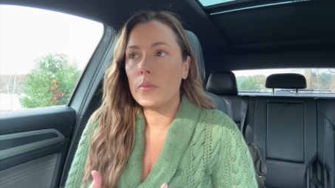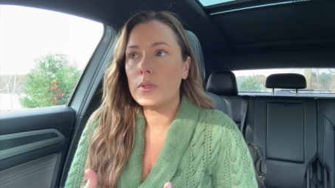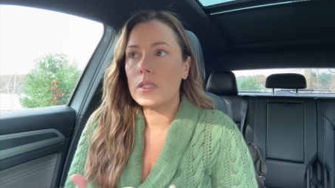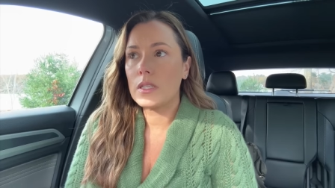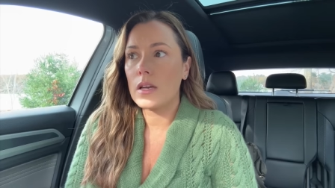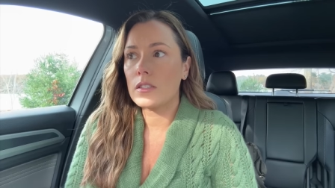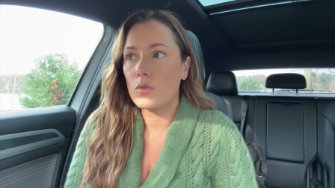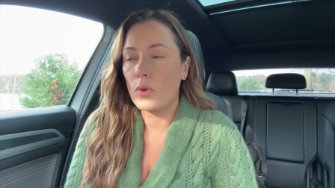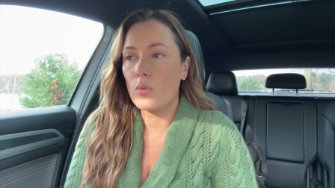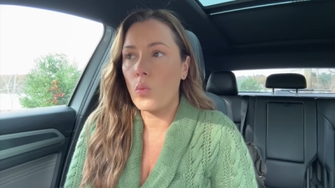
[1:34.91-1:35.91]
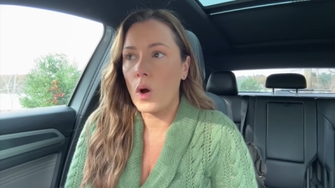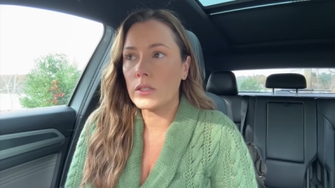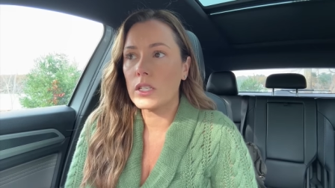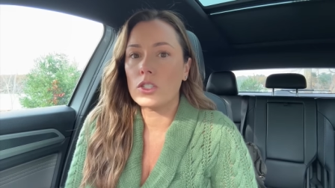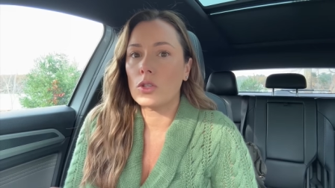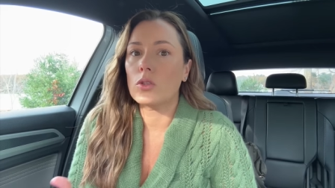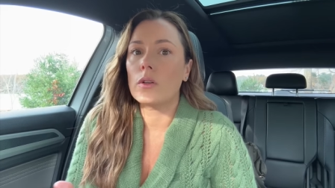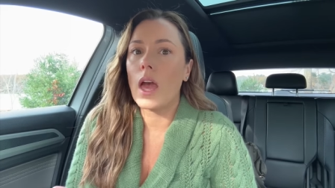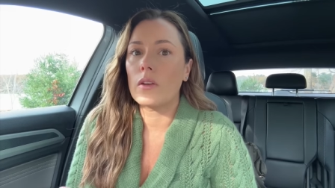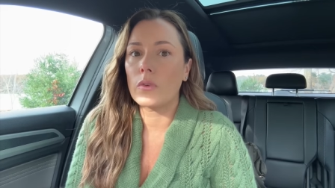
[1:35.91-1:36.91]
obsessed with wanting to
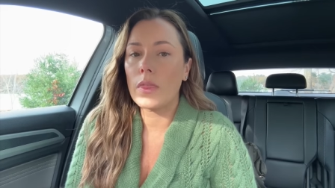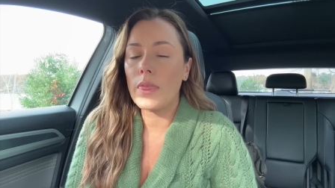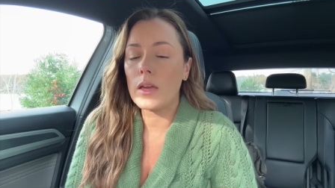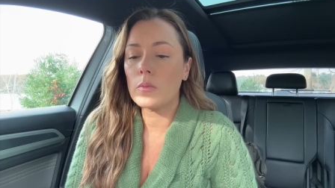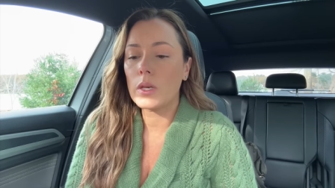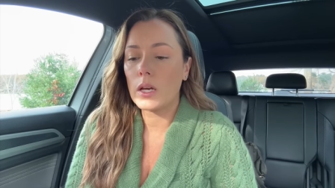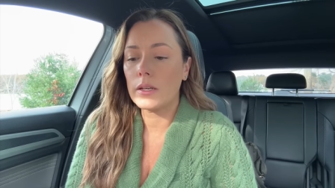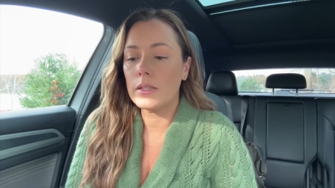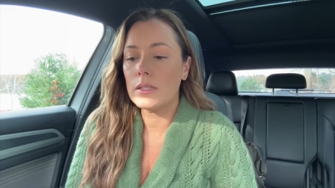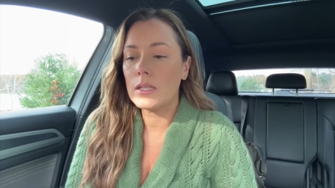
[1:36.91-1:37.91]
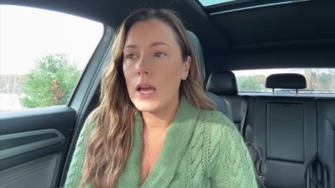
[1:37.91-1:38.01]
learn everything because